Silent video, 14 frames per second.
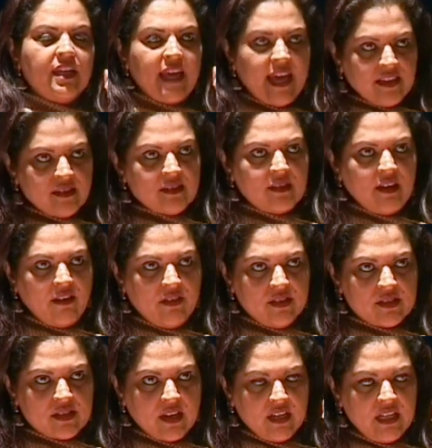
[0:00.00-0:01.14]
Yes, there
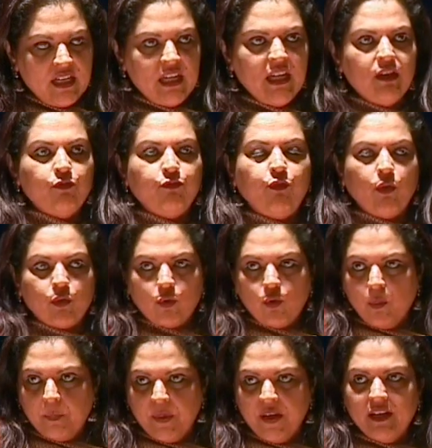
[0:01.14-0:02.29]
is need for
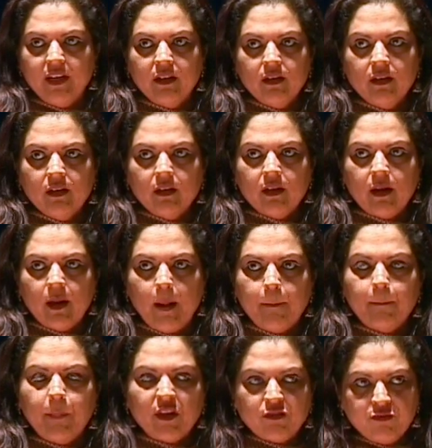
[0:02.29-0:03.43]
opinion,
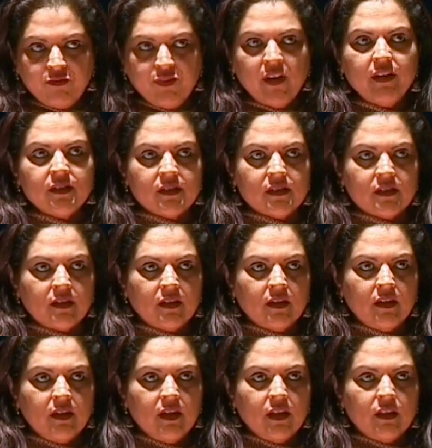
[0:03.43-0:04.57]
but first
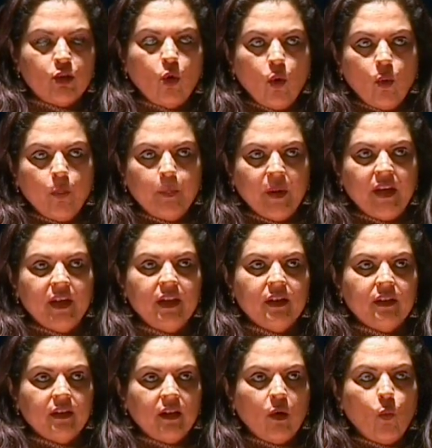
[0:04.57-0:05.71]
the
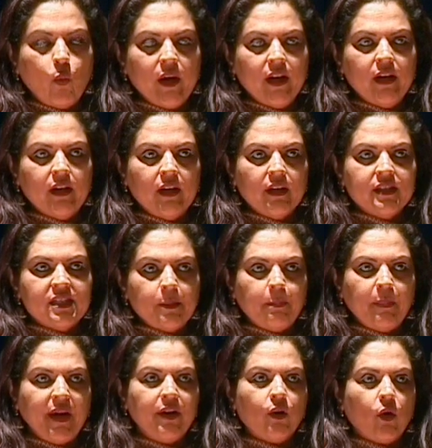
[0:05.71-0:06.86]
opinion will
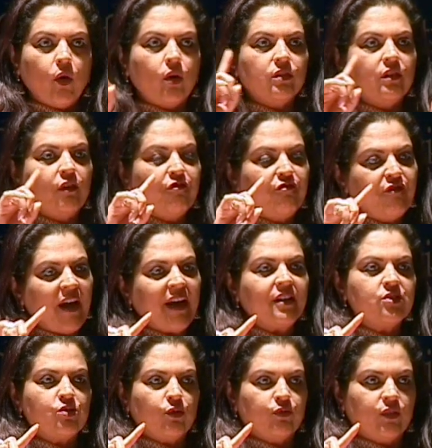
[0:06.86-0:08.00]
depend on the
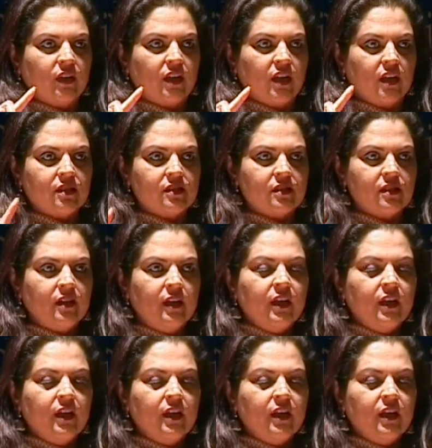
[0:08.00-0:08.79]
facts of the case.